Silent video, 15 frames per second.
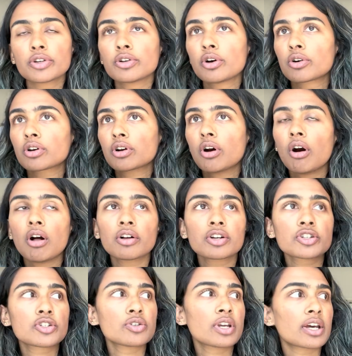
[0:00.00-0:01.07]
go to
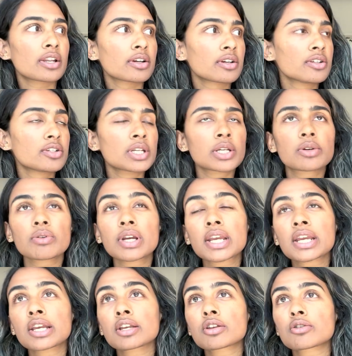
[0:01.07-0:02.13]
college, you get a good
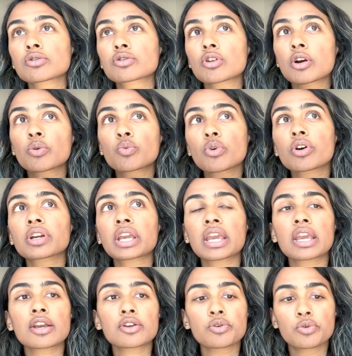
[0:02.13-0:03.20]
degree, you start
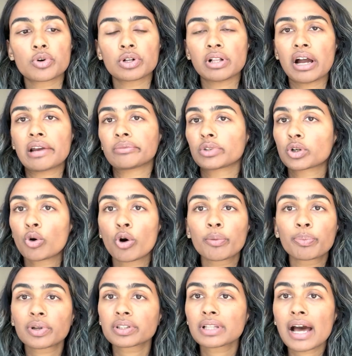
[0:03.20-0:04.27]
working, you climb the
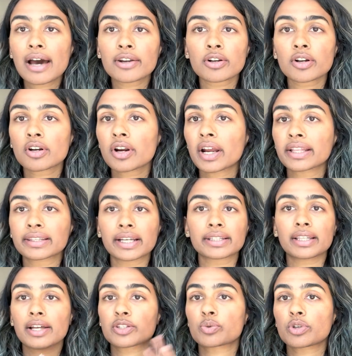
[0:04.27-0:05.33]
corporate ladder, and
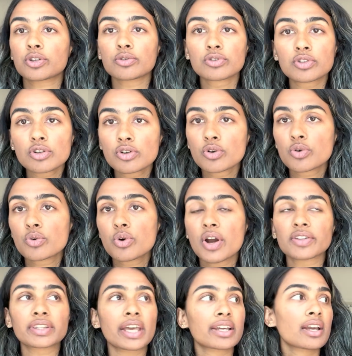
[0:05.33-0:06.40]
that's what you do.
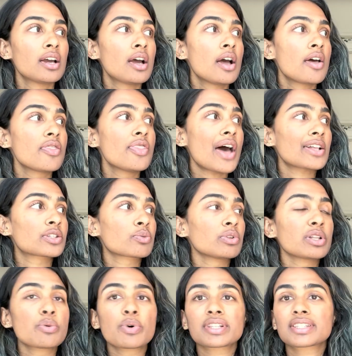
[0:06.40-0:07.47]
And that's
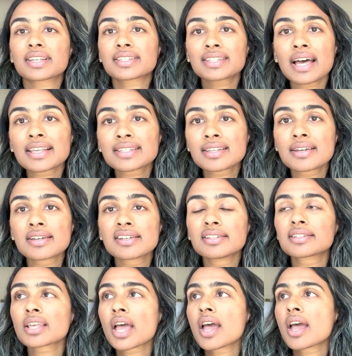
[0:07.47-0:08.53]
really what success
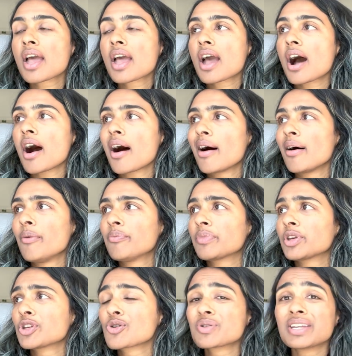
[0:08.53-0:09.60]
is.
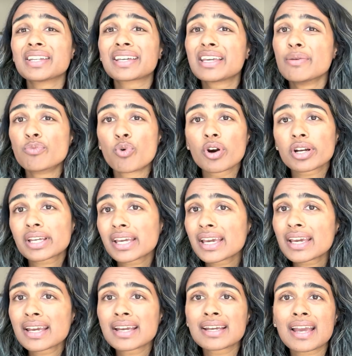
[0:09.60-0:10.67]
You need to keep
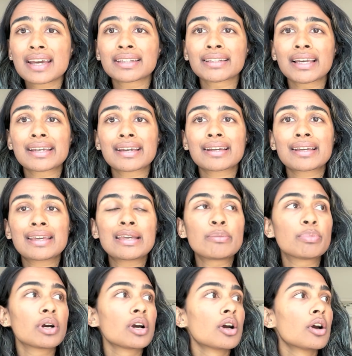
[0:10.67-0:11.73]
working and
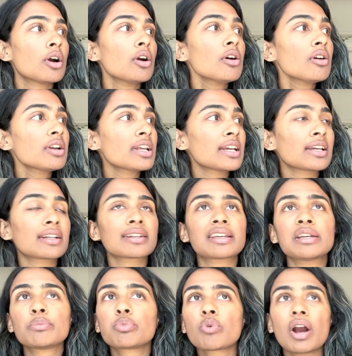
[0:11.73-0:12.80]
keep earning and
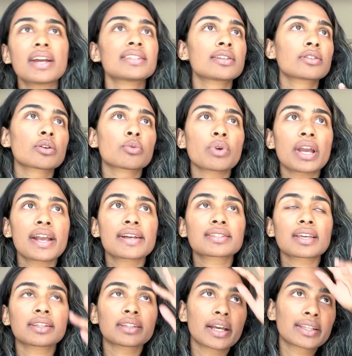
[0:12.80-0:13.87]
keep rising the ranks.
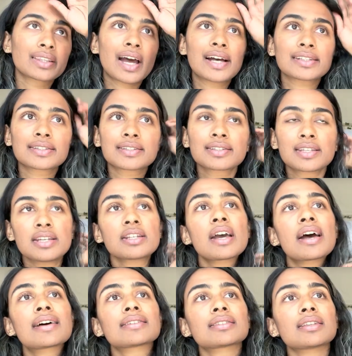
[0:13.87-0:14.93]
And that's seen
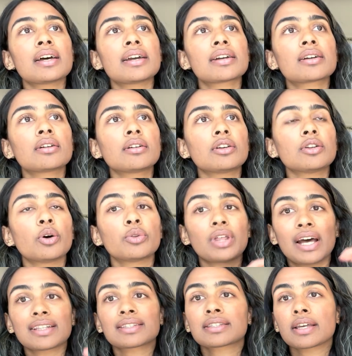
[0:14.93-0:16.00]
as
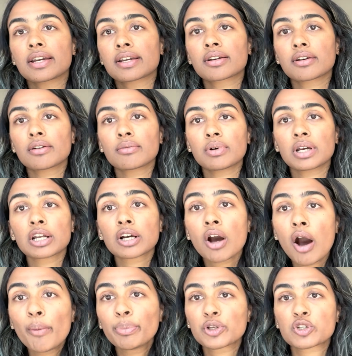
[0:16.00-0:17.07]
that's an
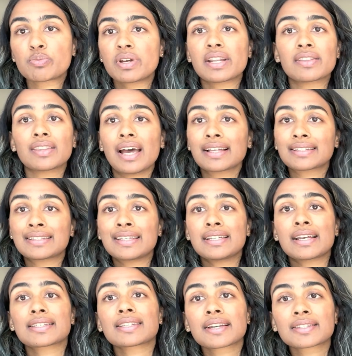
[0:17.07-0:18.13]
accomplishment, and that's seen
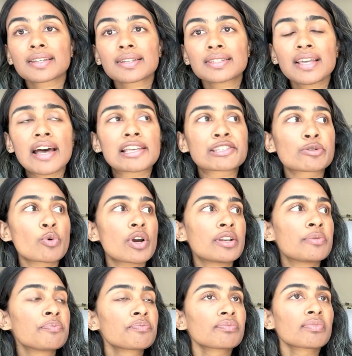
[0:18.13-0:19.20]
as success. When,